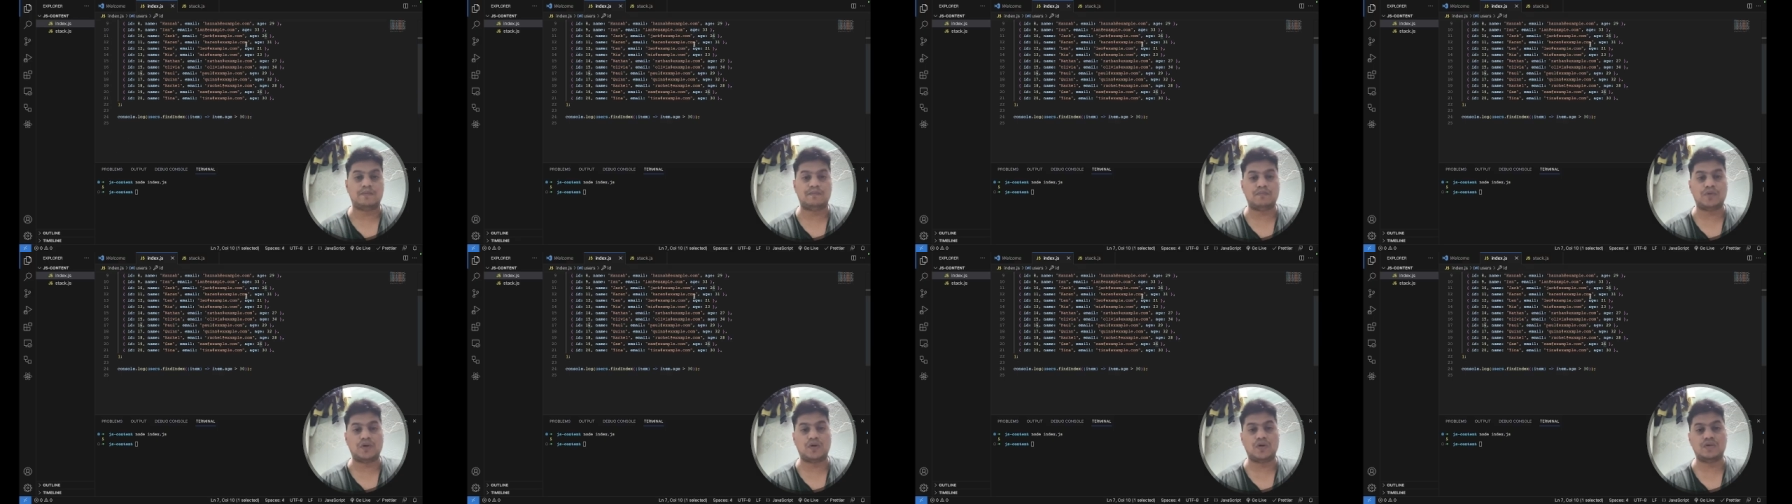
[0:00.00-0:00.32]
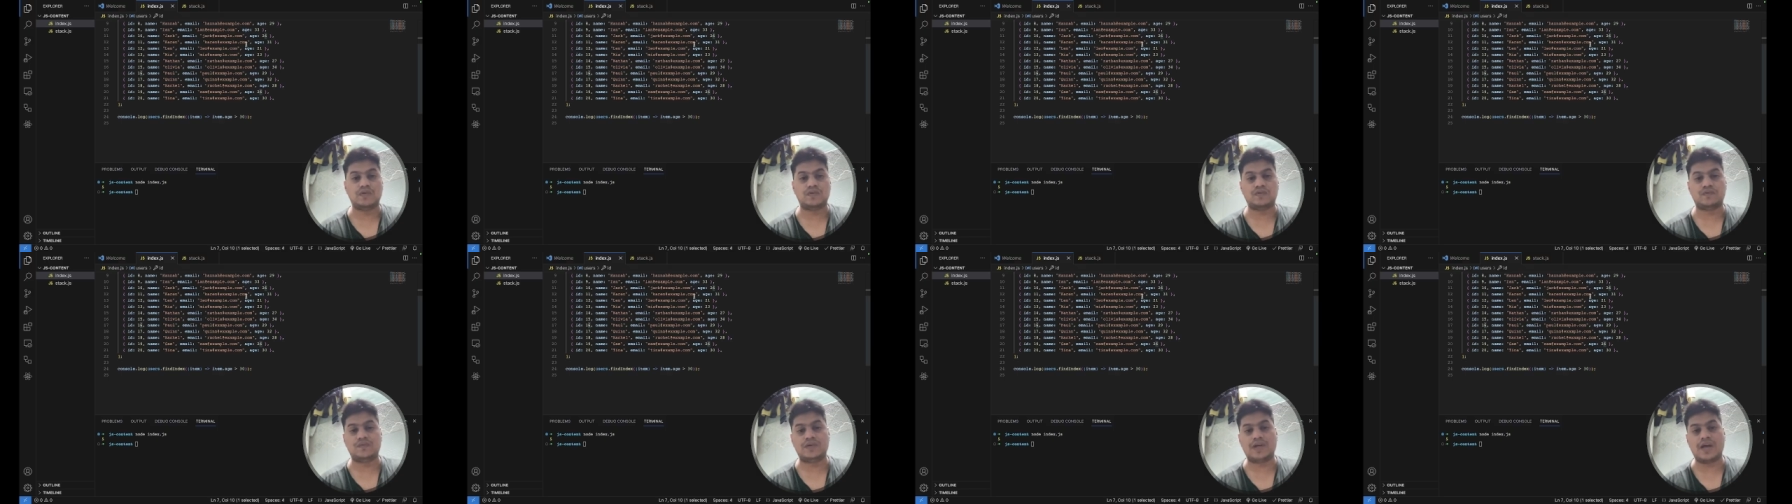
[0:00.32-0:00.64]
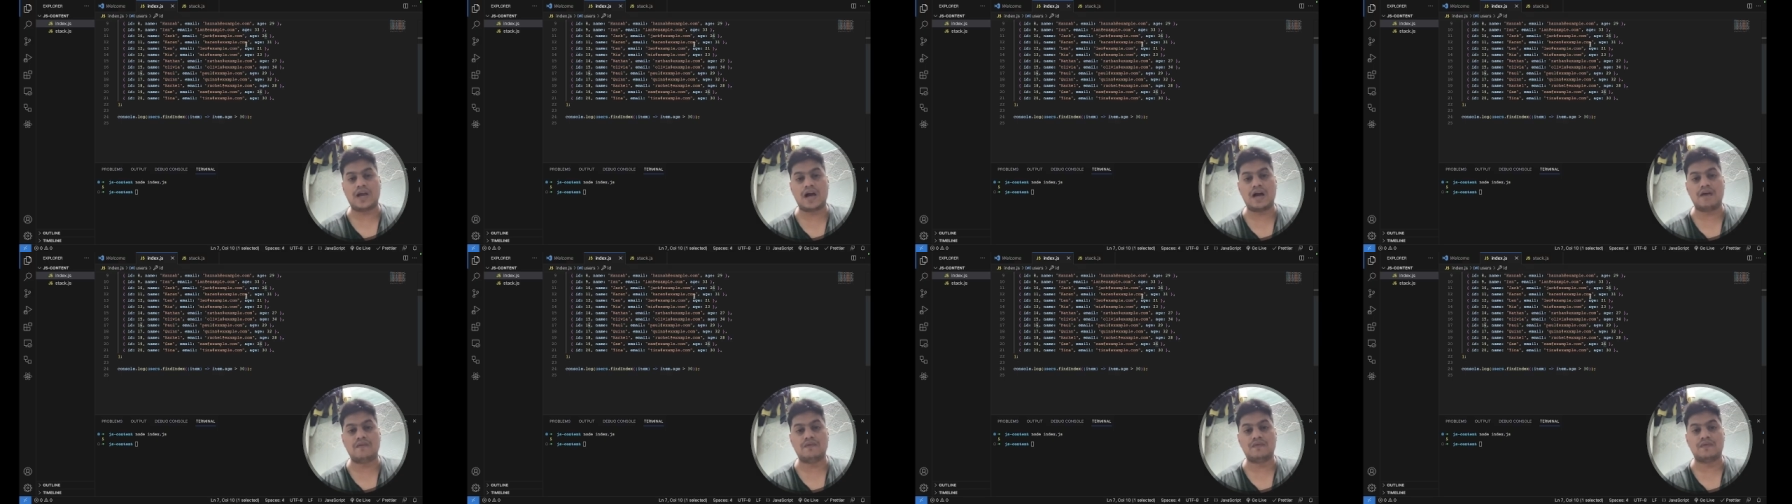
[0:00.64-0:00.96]
because we
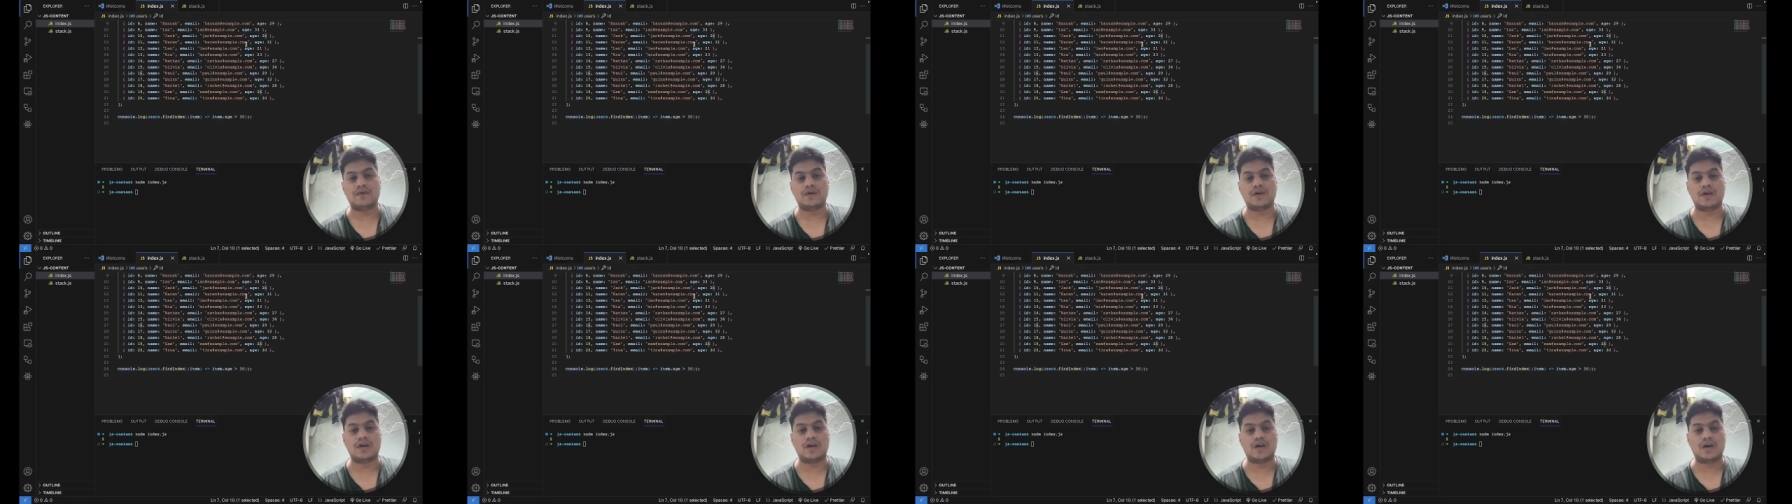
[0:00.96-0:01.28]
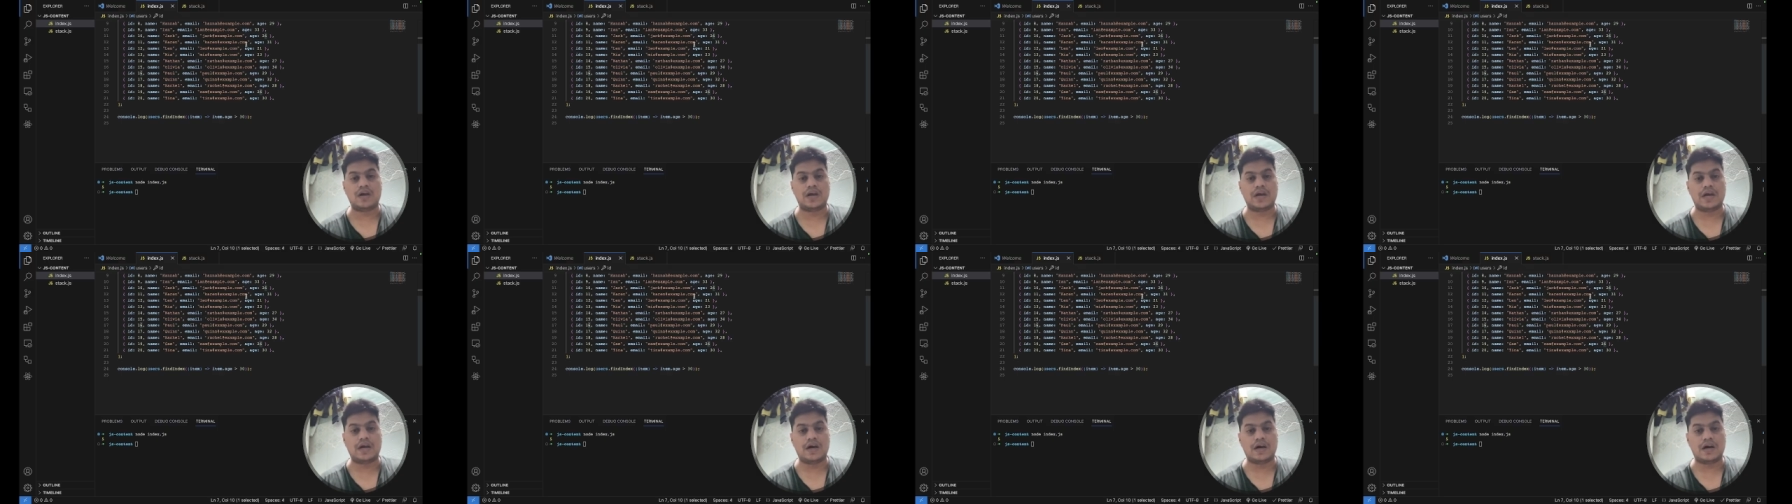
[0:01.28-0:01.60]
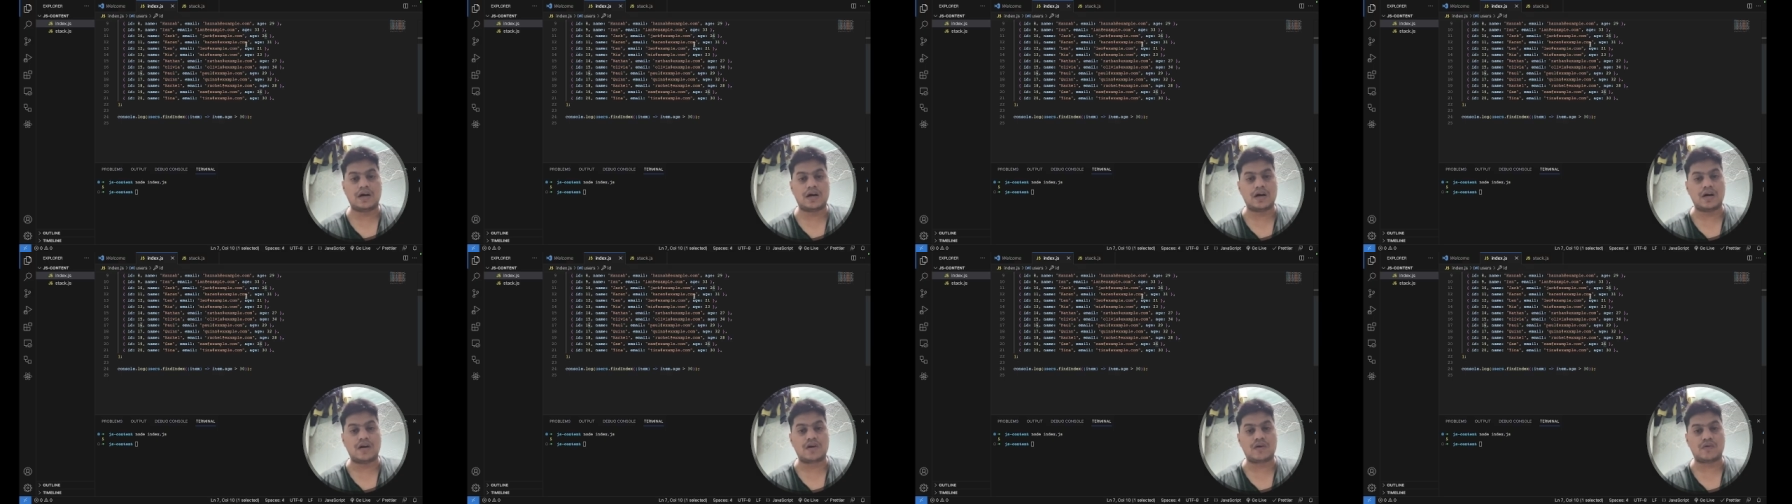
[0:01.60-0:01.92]
have a
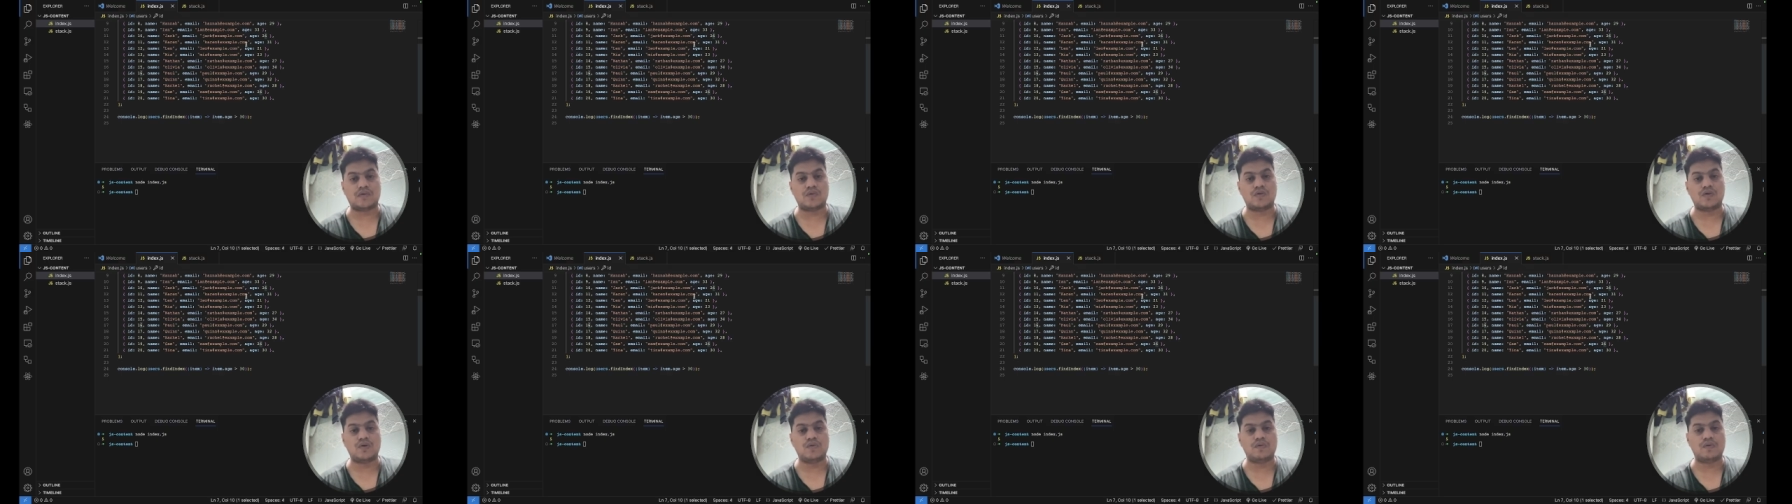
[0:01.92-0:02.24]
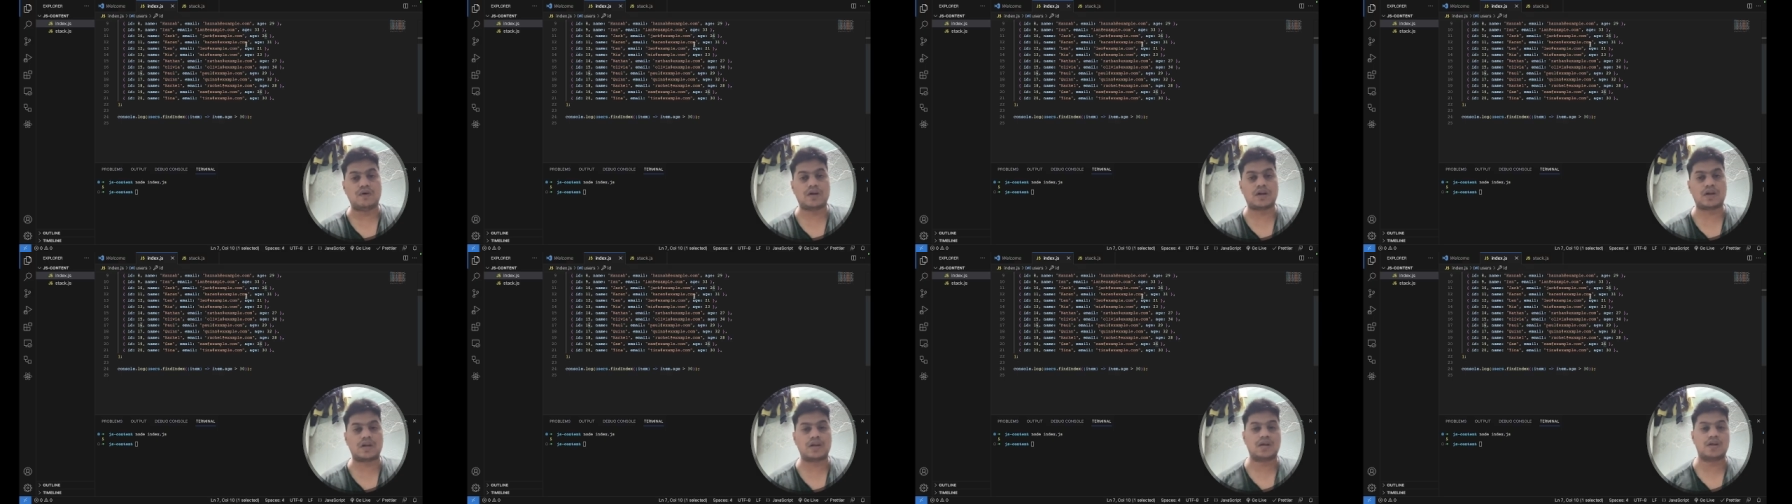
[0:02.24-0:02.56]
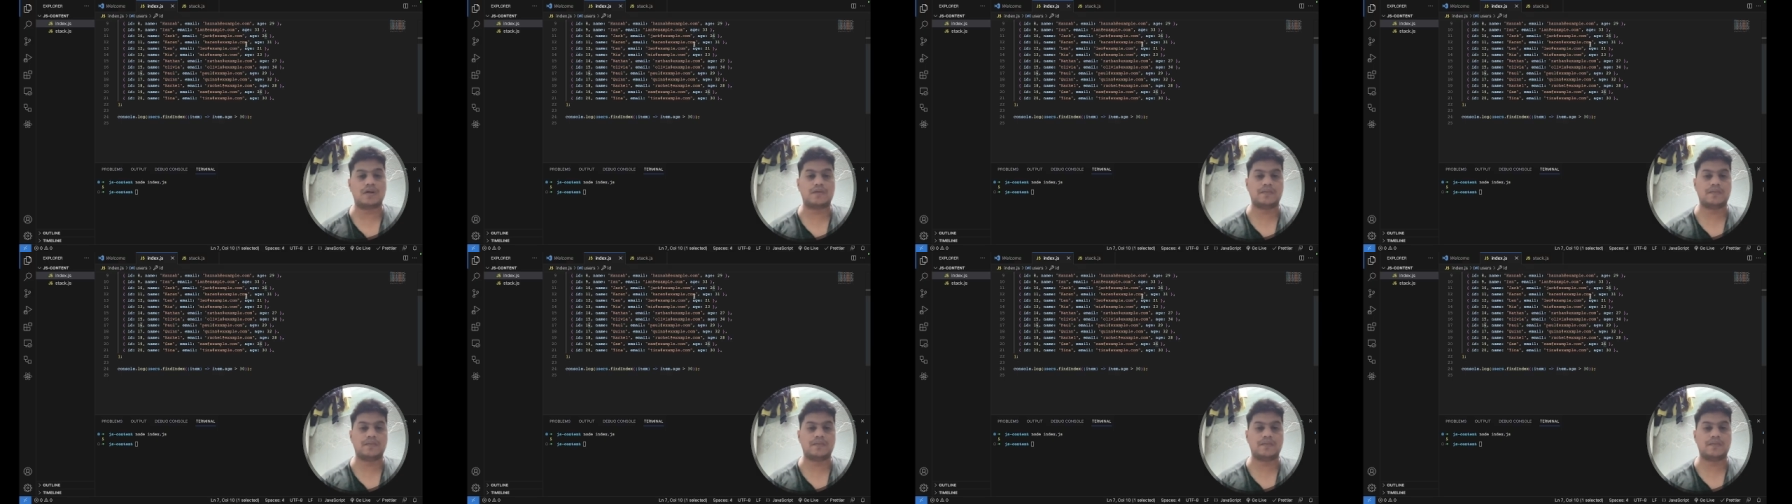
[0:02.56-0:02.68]
control over